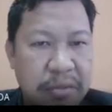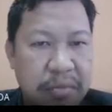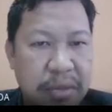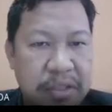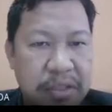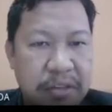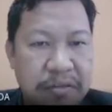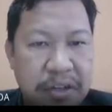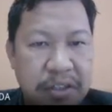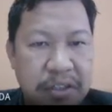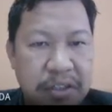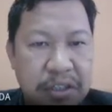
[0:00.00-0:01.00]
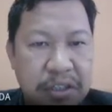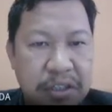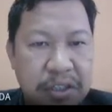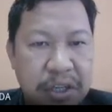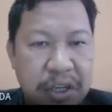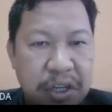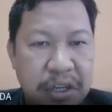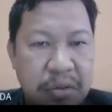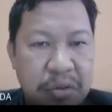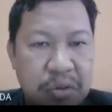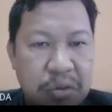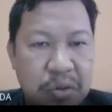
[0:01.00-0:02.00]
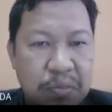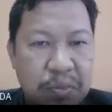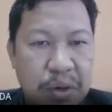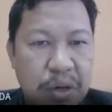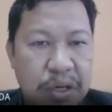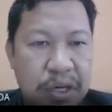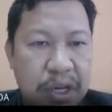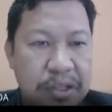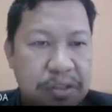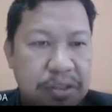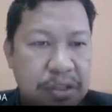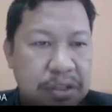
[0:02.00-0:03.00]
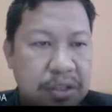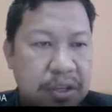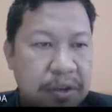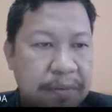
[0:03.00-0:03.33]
Bessel function, and also power analysis.